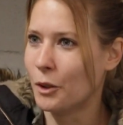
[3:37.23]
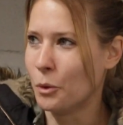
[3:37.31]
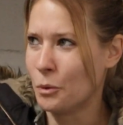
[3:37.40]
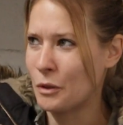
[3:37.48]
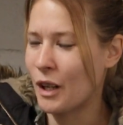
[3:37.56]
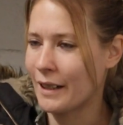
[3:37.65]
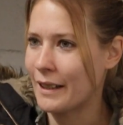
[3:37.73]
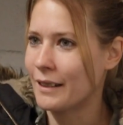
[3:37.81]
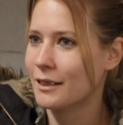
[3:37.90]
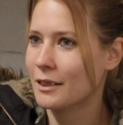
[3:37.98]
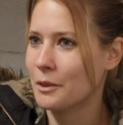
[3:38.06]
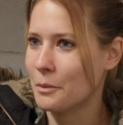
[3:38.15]
all
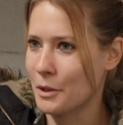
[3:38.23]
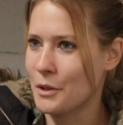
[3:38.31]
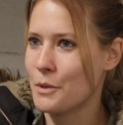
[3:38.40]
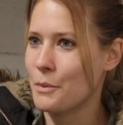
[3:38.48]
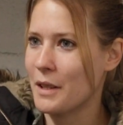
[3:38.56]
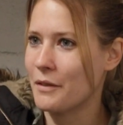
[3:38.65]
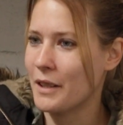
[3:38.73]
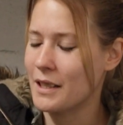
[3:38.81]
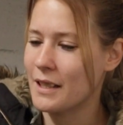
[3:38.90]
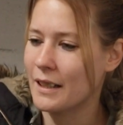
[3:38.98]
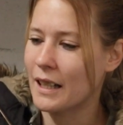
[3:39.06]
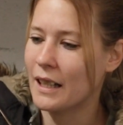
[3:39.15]
right once we'd
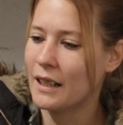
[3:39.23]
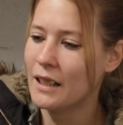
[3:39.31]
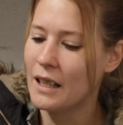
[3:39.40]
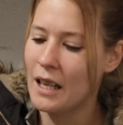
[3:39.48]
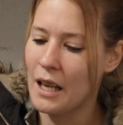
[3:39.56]
fitted that.